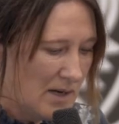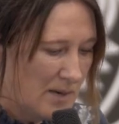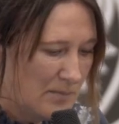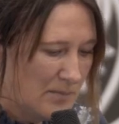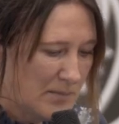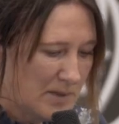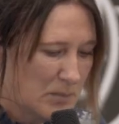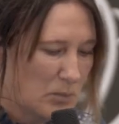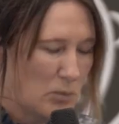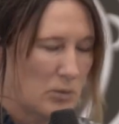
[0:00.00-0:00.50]

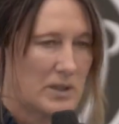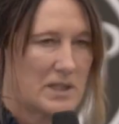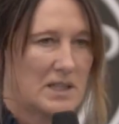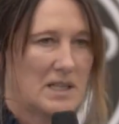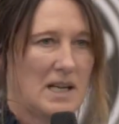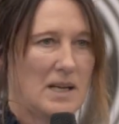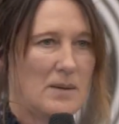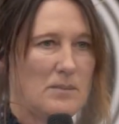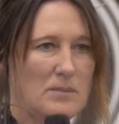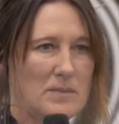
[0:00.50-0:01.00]
Sports
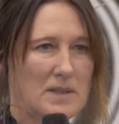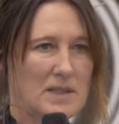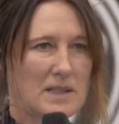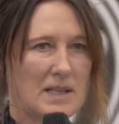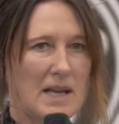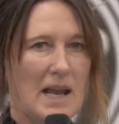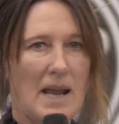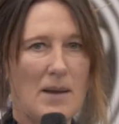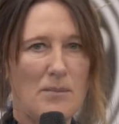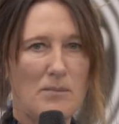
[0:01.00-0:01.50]
teams
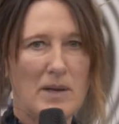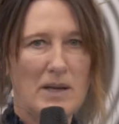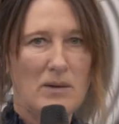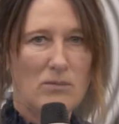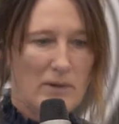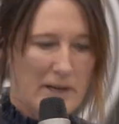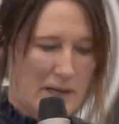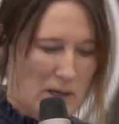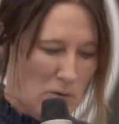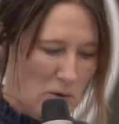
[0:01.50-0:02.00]
can be
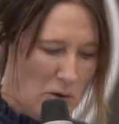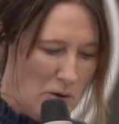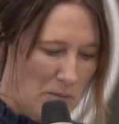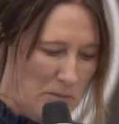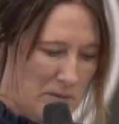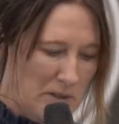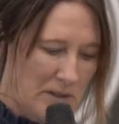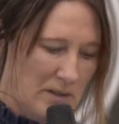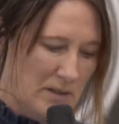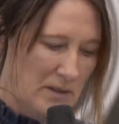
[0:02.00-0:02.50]

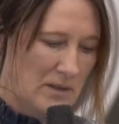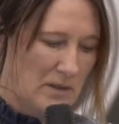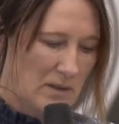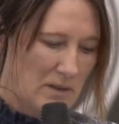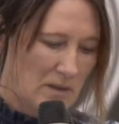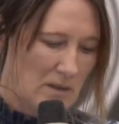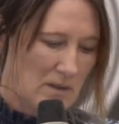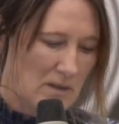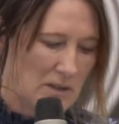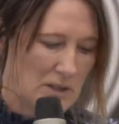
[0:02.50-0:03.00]
regrouped
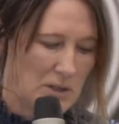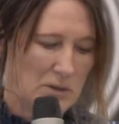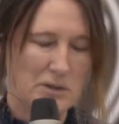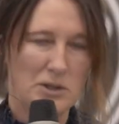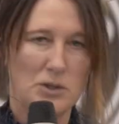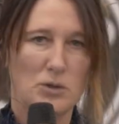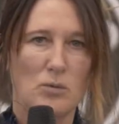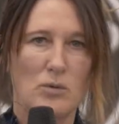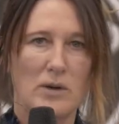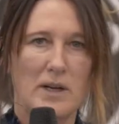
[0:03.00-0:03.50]
to
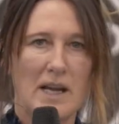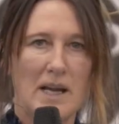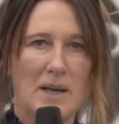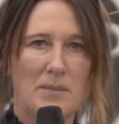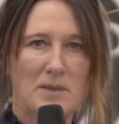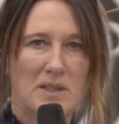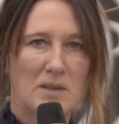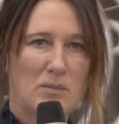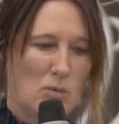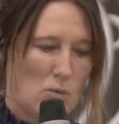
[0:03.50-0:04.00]
ensure
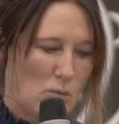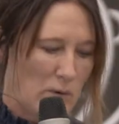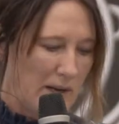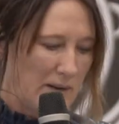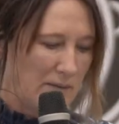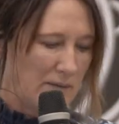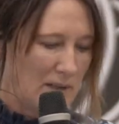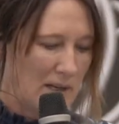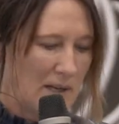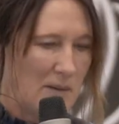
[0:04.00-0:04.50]
games are more
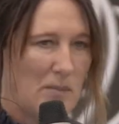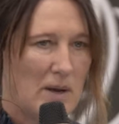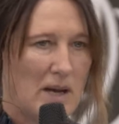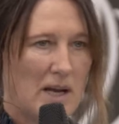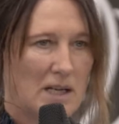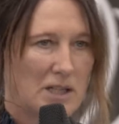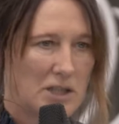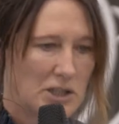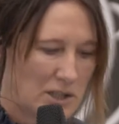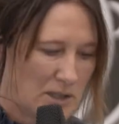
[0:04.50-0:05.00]
evenly
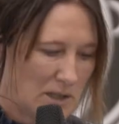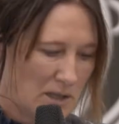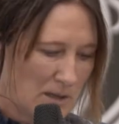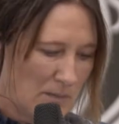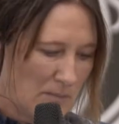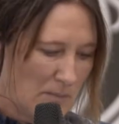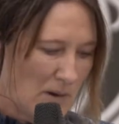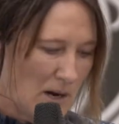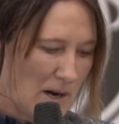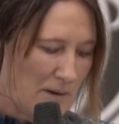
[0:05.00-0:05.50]
matched
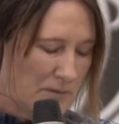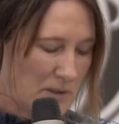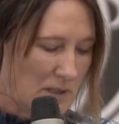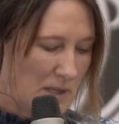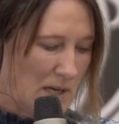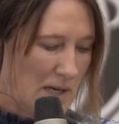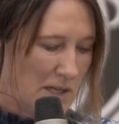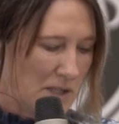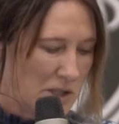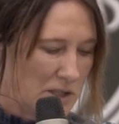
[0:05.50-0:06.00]
after
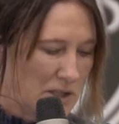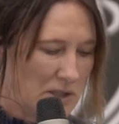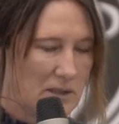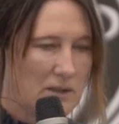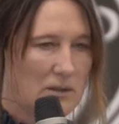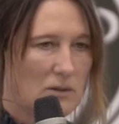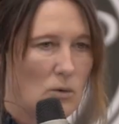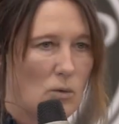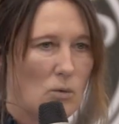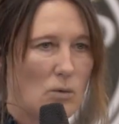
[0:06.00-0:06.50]
lunch.
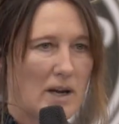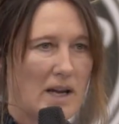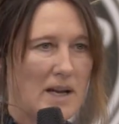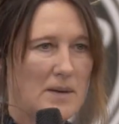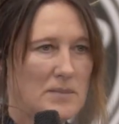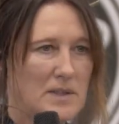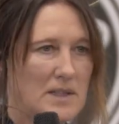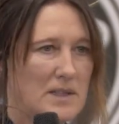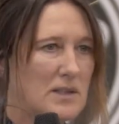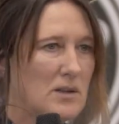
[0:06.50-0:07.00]
All
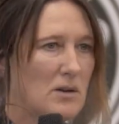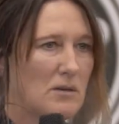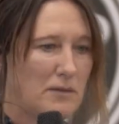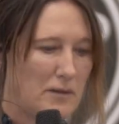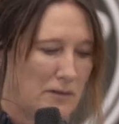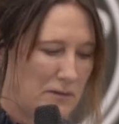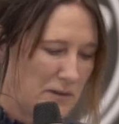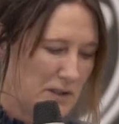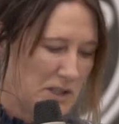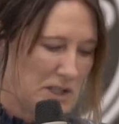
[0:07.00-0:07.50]
games are
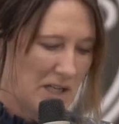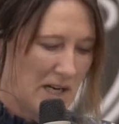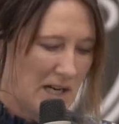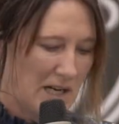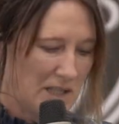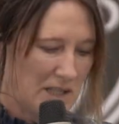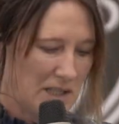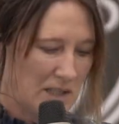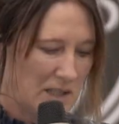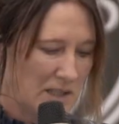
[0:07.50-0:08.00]

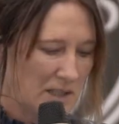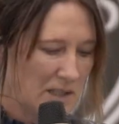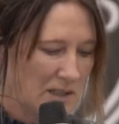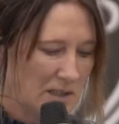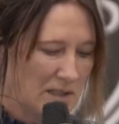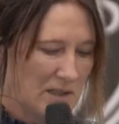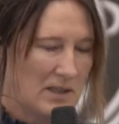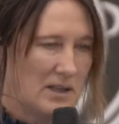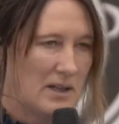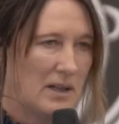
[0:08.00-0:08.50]
self-officiated.
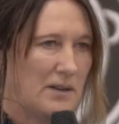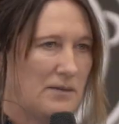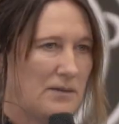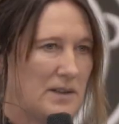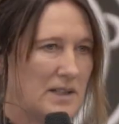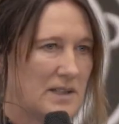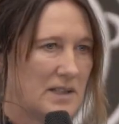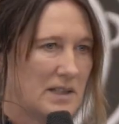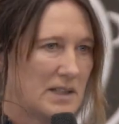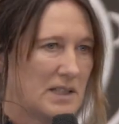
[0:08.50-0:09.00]
If
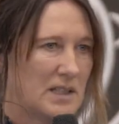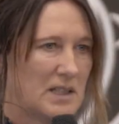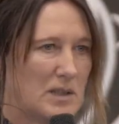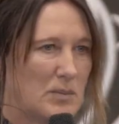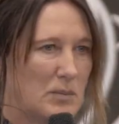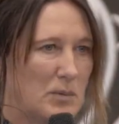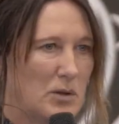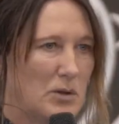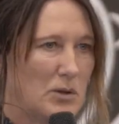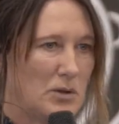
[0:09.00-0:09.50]
there's a
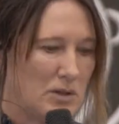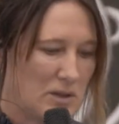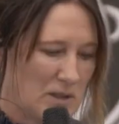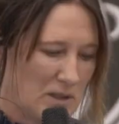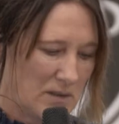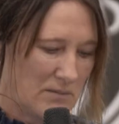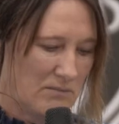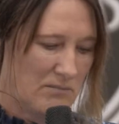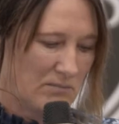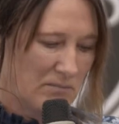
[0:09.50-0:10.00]
dispute,
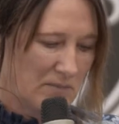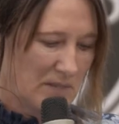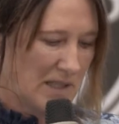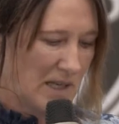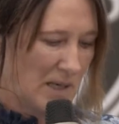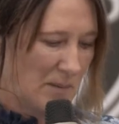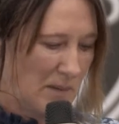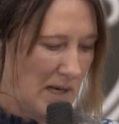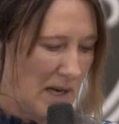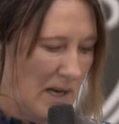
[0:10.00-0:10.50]

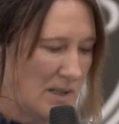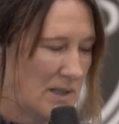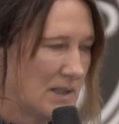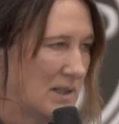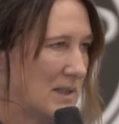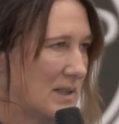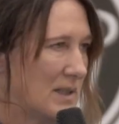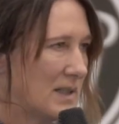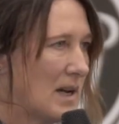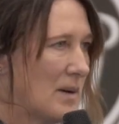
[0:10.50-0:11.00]
team
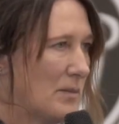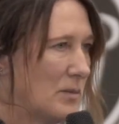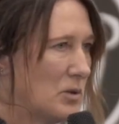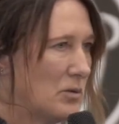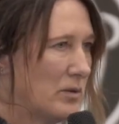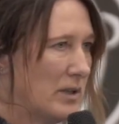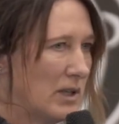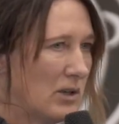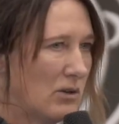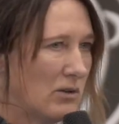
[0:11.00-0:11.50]
captains come to
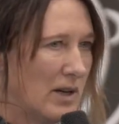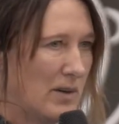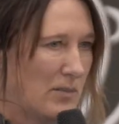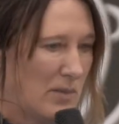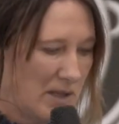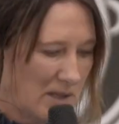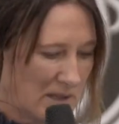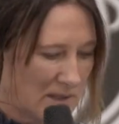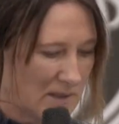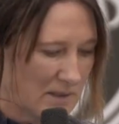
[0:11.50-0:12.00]
an
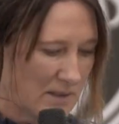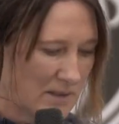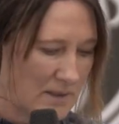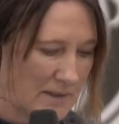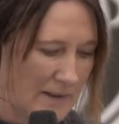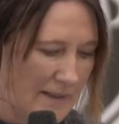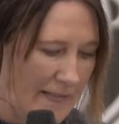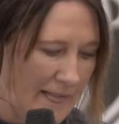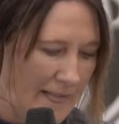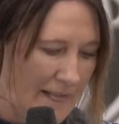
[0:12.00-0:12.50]
agreement.
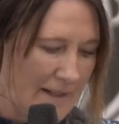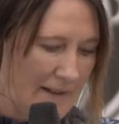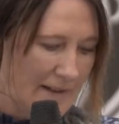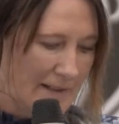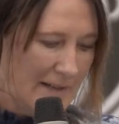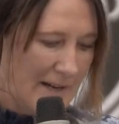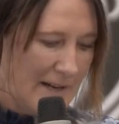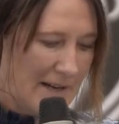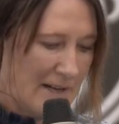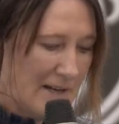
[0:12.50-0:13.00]

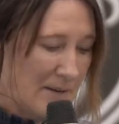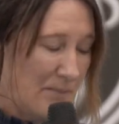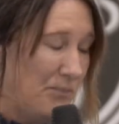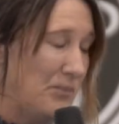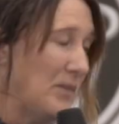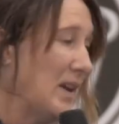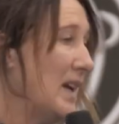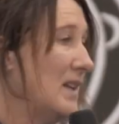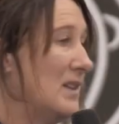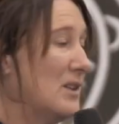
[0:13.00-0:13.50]

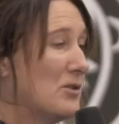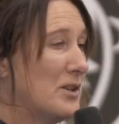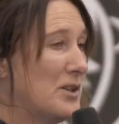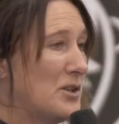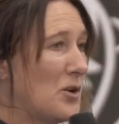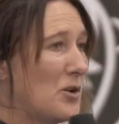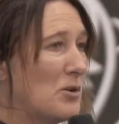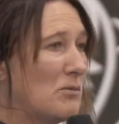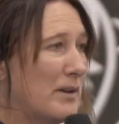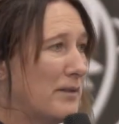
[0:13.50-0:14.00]
And there are
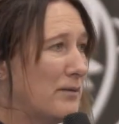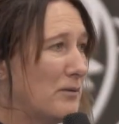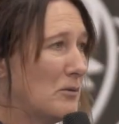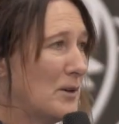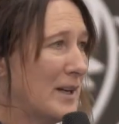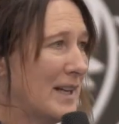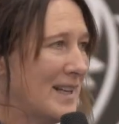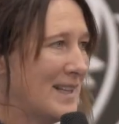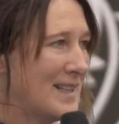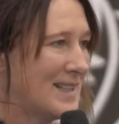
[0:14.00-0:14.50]
no
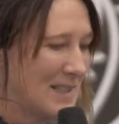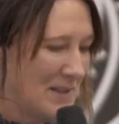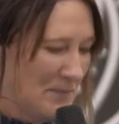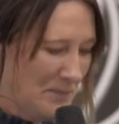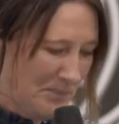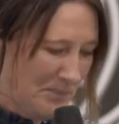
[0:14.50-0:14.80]
referees.